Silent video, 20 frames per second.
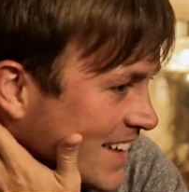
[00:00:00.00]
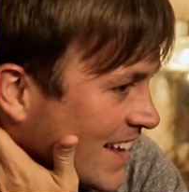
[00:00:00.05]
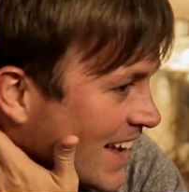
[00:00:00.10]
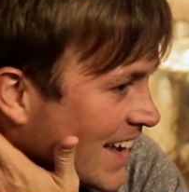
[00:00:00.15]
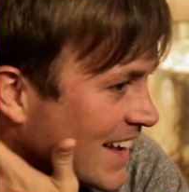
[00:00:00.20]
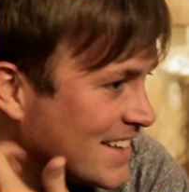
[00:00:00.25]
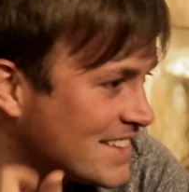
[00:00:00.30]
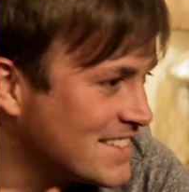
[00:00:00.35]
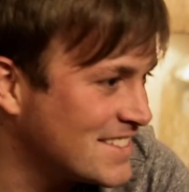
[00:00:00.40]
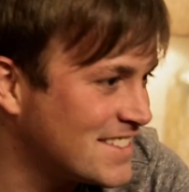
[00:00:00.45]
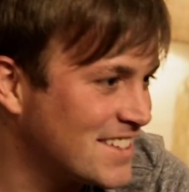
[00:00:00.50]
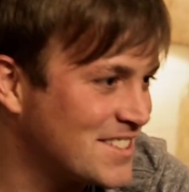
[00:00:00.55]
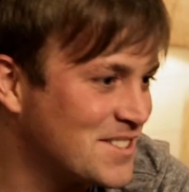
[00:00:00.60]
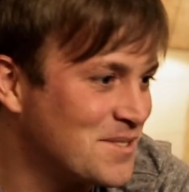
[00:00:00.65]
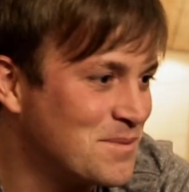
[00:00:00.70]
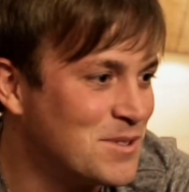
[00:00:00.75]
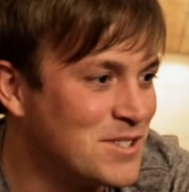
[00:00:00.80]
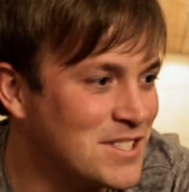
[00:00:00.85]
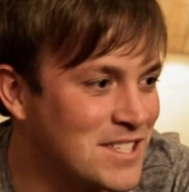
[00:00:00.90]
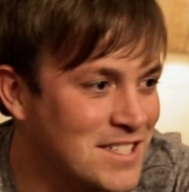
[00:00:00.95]
Ed is such
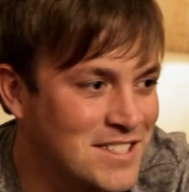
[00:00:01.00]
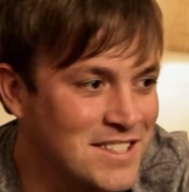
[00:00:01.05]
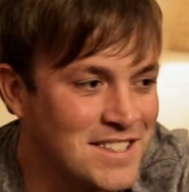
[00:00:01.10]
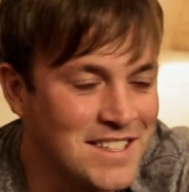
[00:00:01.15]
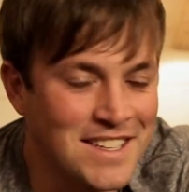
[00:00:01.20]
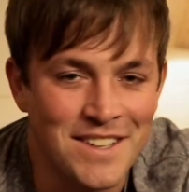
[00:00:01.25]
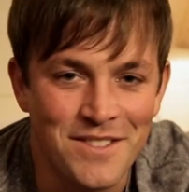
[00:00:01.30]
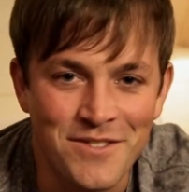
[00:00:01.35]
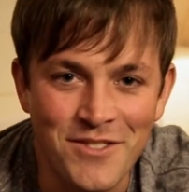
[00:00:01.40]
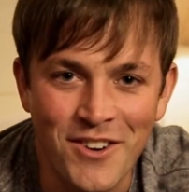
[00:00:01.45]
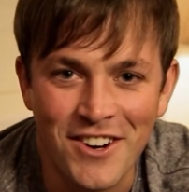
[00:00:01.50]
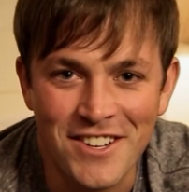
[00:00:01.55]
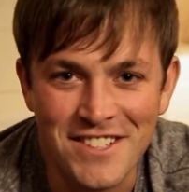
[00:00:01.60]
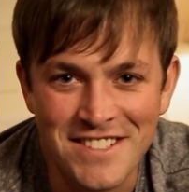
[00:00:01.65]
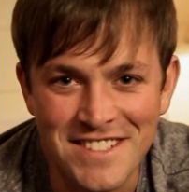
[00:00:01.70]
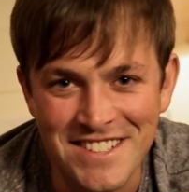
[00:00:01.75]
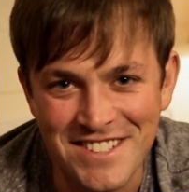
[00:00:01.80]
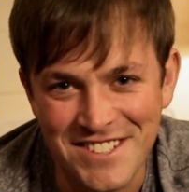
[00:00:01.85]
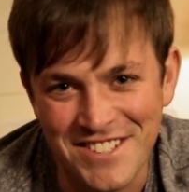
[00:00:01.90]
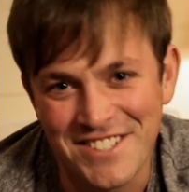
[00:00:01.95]
a musician that he
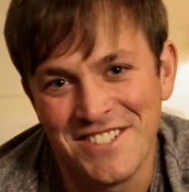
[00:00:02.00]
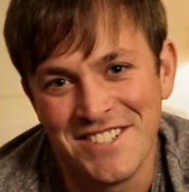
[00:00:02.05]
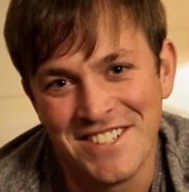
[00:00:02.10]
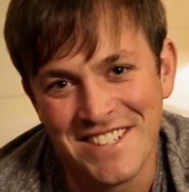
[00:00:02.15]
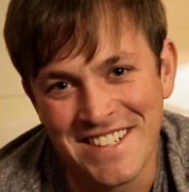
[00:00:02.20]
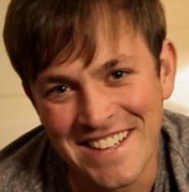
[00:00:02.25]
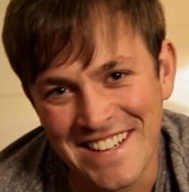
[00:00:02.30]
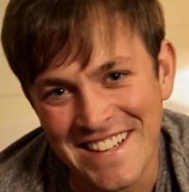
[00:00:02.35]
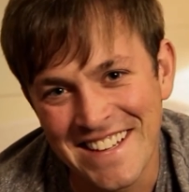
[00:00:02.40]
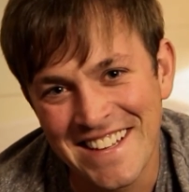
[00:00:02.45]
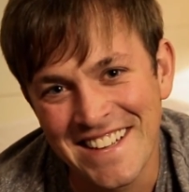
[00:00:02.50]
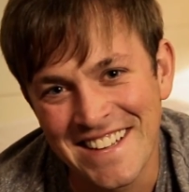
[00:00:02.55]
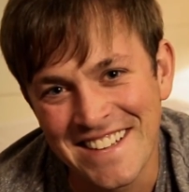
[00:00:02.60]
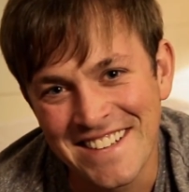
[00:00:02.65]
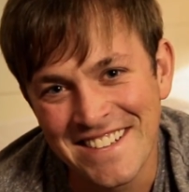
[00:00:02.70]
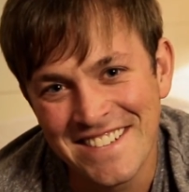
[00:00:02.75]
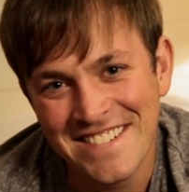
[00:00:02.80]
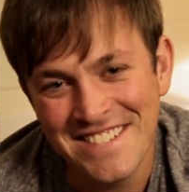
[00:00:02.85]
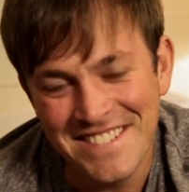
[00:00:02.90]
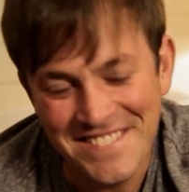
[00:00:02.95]
farts in tune and in key
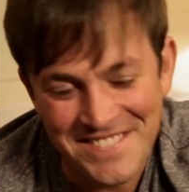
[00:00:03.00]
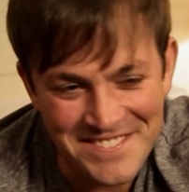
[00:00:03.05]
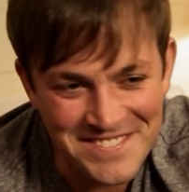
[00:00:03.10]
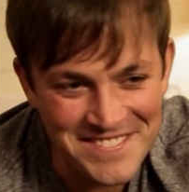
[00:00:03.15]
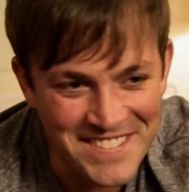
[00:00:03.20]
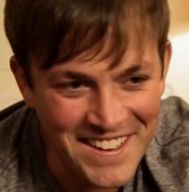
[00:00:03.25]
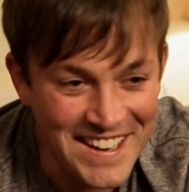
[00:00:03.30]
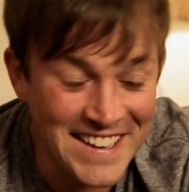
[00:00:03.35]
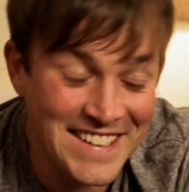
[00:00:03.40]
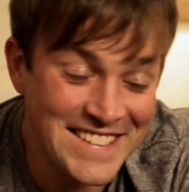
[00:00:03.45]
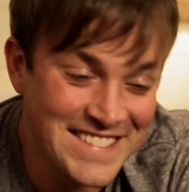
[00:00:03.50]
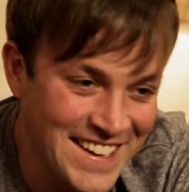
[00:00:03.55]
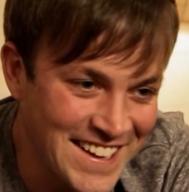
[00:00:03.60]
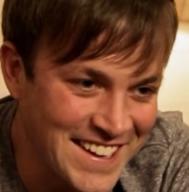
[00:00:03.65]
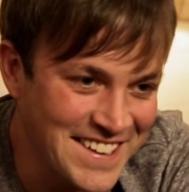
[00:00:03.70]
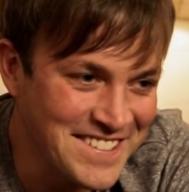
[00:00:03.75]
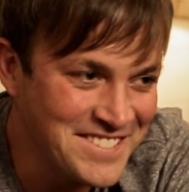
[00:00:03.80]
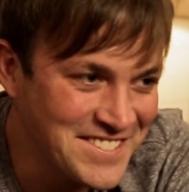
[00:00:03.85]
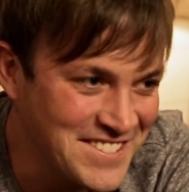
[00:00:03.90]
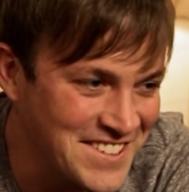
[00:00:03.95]
and in time.